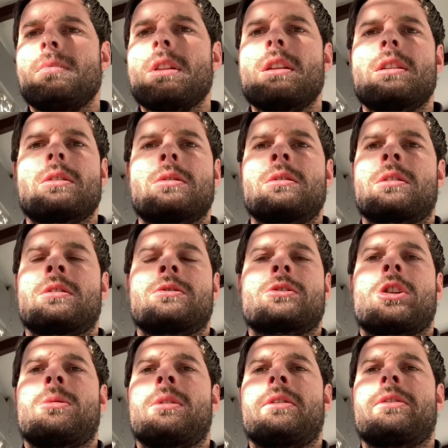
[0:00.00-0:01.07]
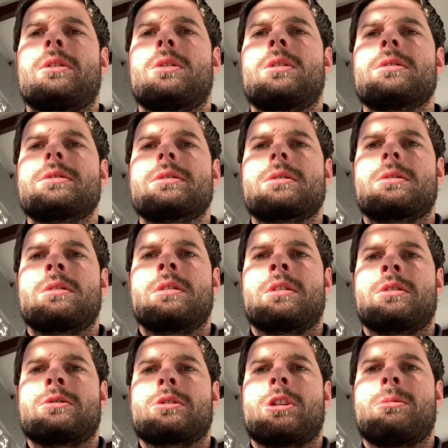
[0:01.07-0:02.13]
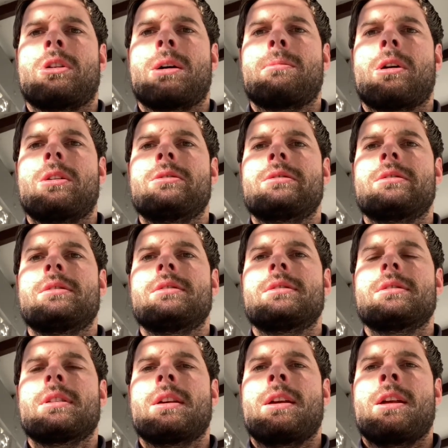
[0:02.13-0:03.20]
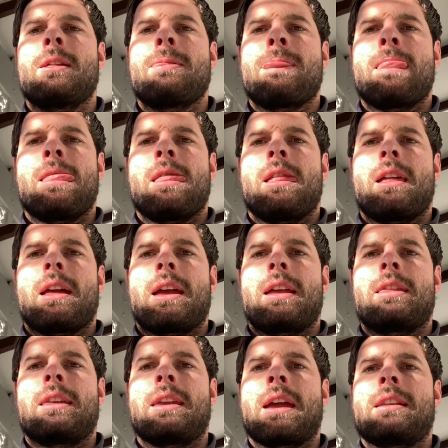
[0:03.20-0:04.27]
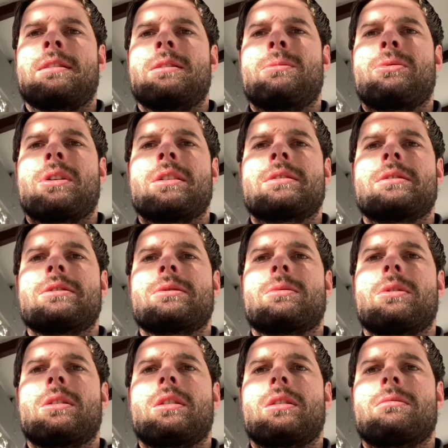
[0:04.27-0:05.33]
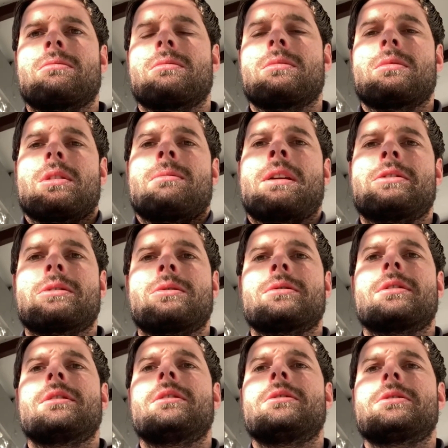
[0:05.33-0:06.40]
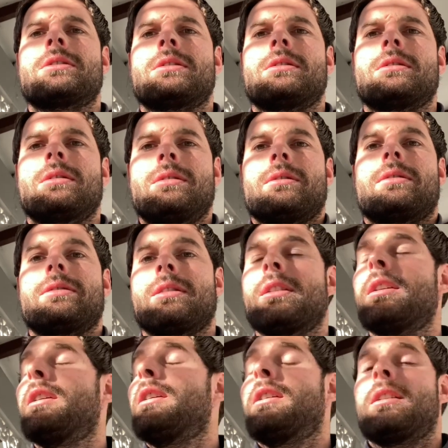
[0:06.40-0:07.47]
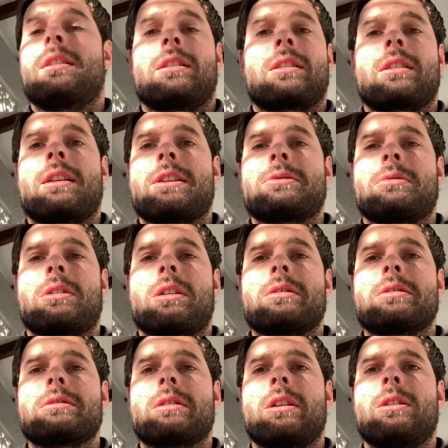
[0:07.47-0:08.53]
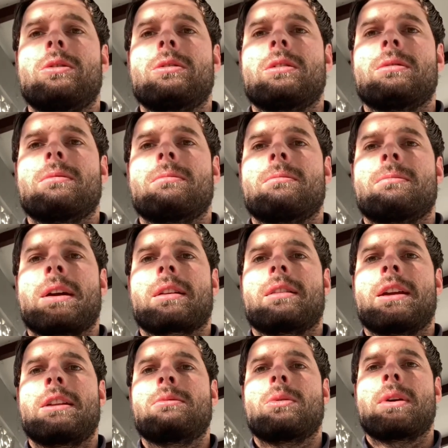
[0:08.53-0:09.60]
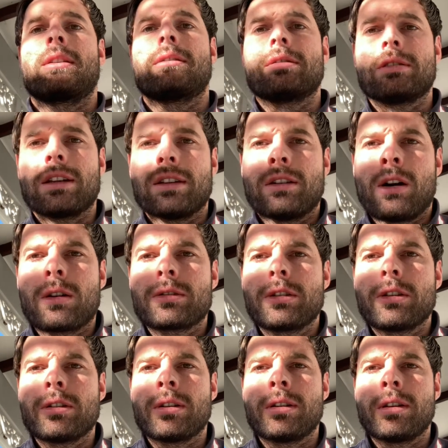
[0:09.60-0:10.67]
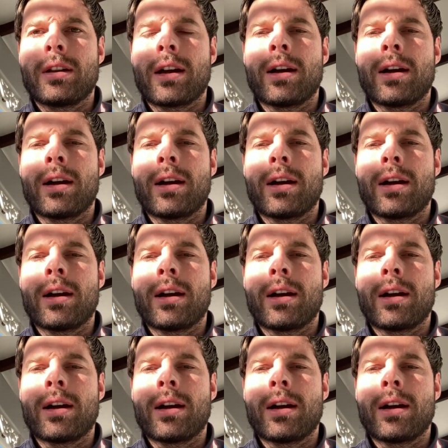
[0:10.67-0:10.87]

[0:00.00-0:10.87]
couldn't control my thoughts, couldn't control my emotions, and the antidepressants were the magical solution. You know, that's what I was told back then. We went to see a doctor, and